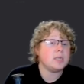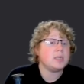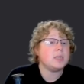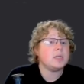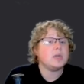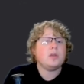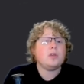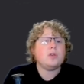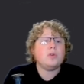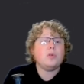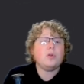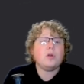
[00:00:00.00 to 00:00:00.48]

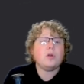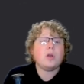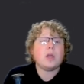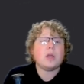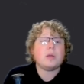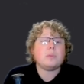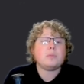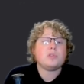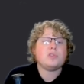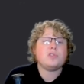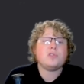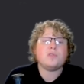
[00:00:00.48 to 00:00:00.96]
You are
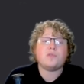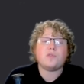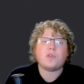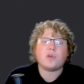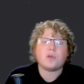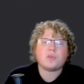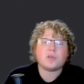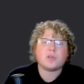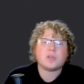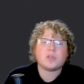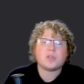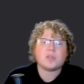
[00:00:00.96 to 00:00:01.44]
able to
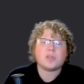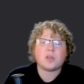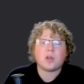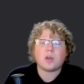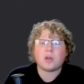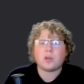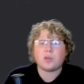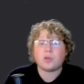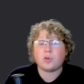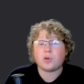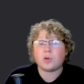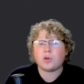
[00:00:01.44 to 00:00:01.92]
focus
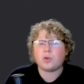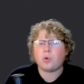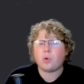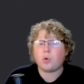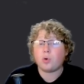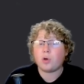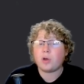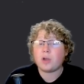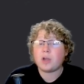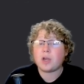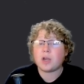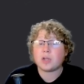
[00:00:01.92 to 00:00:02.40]
on your
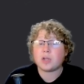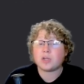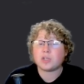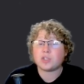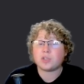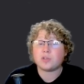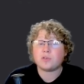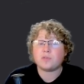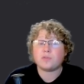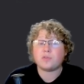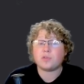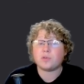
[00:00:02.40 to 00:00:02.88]

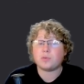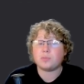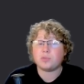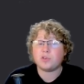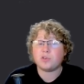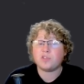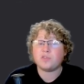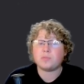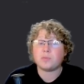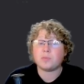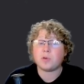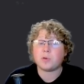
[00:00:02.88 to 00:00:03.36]
coordination for a
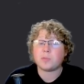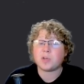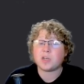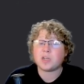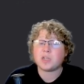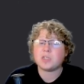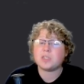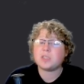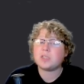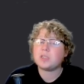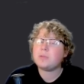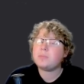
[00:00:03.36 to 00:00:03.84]
brief moment
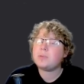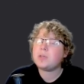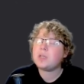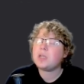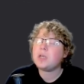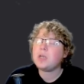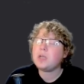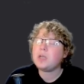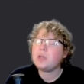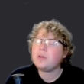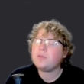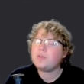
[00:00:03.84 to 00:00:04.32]
until the
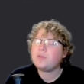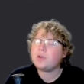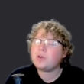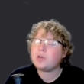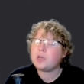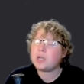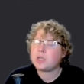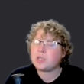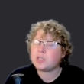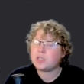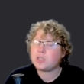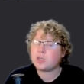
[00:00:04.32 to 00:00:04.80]
beginning of your
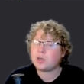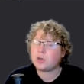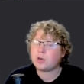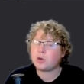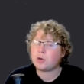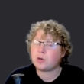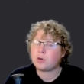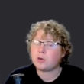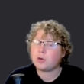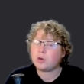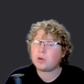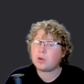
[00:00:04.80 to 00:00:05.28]
next
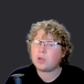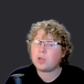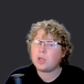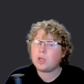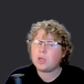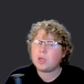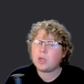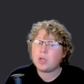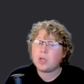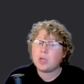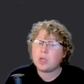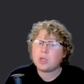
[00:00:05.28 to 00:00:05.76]
turn.
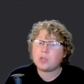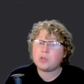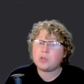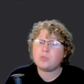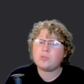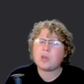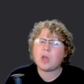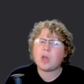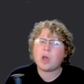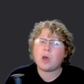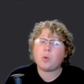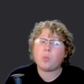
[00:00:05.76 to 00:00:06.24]
You
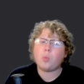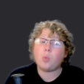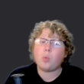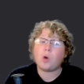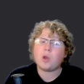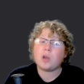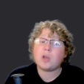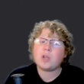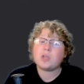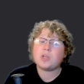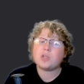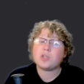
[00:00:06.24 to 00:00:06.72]
count
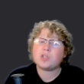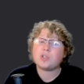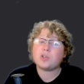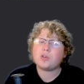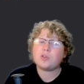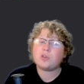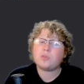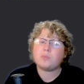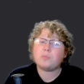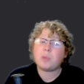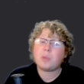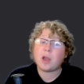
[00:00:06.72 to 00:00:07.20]
1
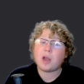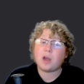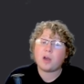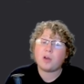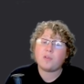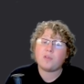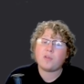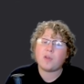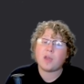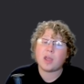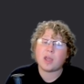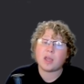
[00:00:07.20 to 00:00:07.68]
additional pair
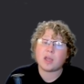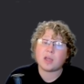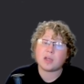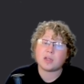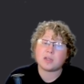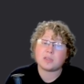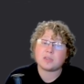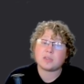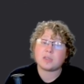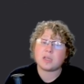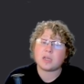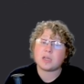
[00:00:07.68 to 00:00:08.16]
of
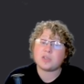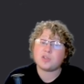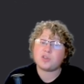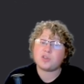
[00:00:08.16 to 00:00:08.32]
hands as your